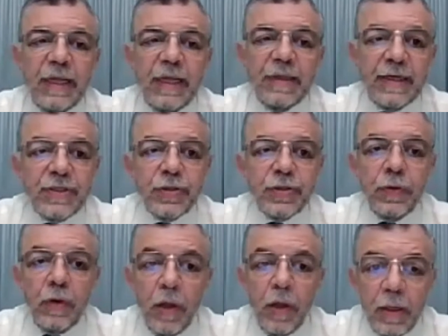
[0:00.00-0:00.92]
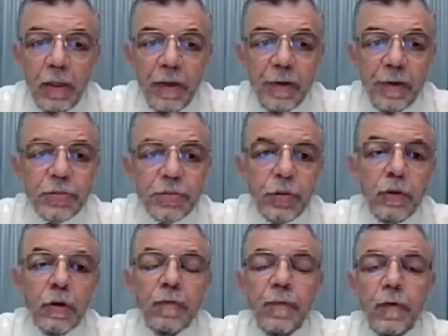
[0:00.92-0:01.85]
late rescue, early rescue,
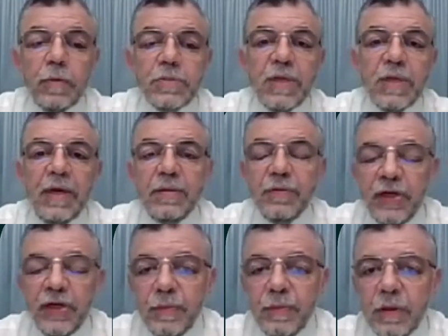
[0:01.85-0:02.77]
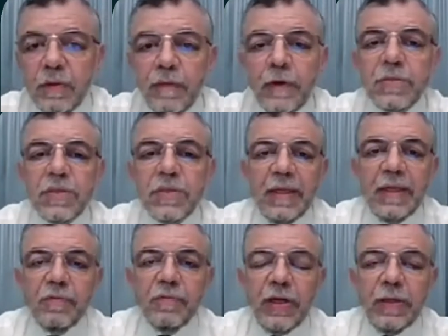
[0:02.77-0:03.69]
or first line treatment. First
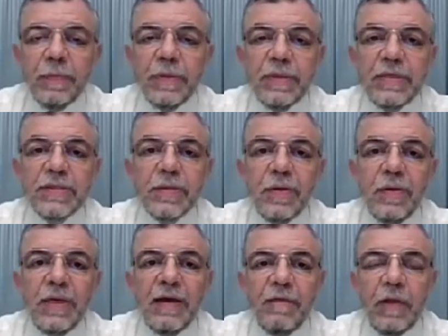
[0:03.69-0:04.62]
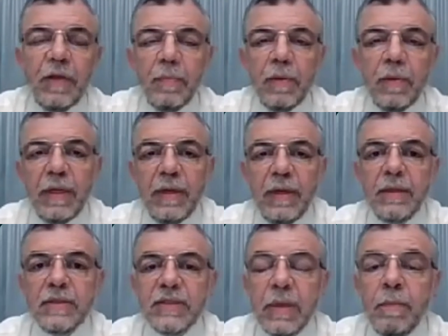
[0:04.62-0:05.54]
line treatment is only available
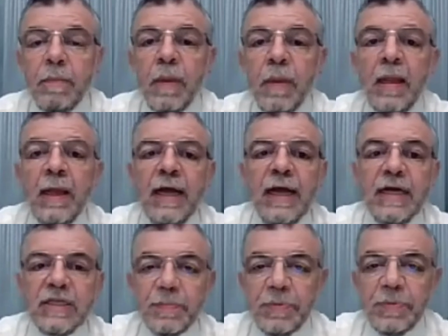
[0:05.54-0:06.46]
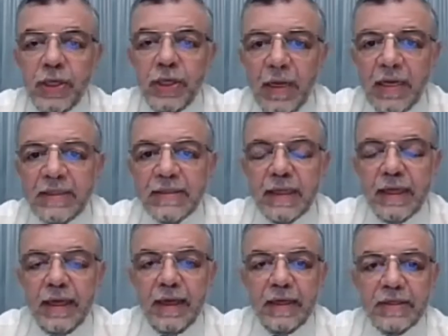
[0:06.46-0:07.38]
in some specialized
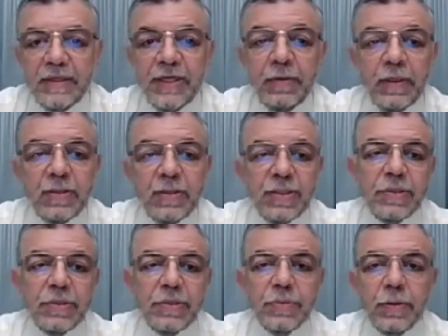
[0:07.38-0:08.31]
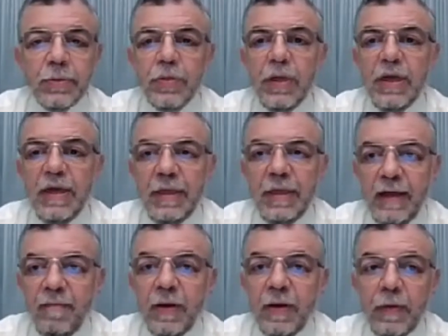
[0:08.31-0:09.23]
centers. It is not in
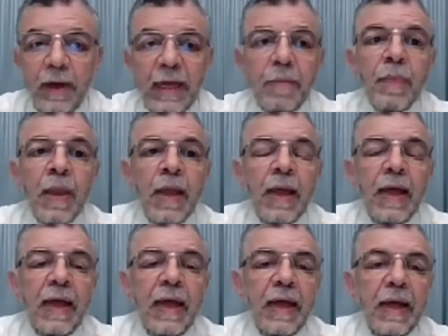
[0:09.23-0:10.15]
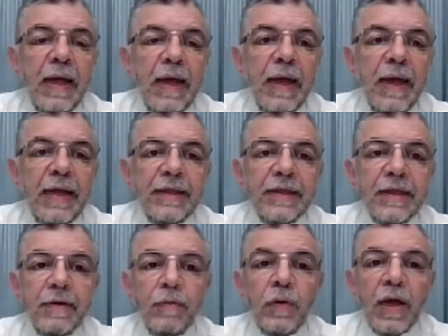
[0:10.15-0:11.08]
everywhere. And
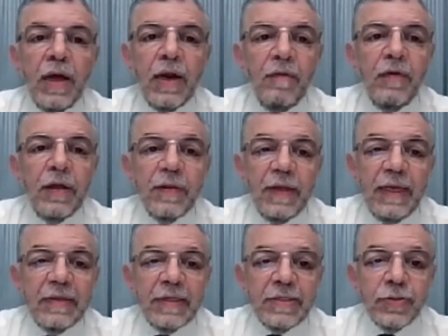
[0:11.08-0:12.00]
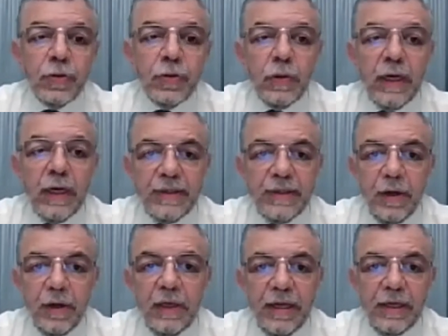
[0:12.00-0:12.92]
we are having the late rescue and
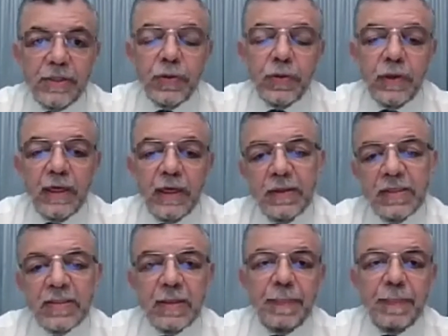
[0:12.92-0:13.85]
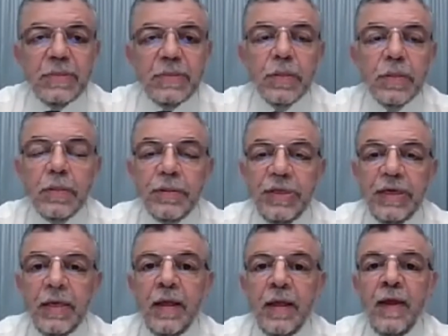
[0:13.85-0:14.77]
early rescue, and this depends on
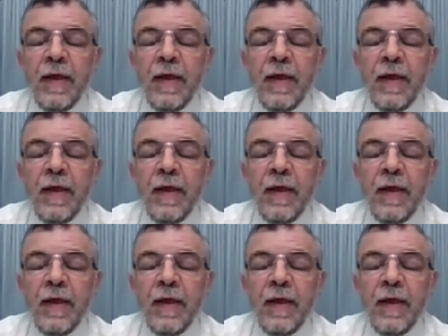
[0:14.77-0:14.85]
the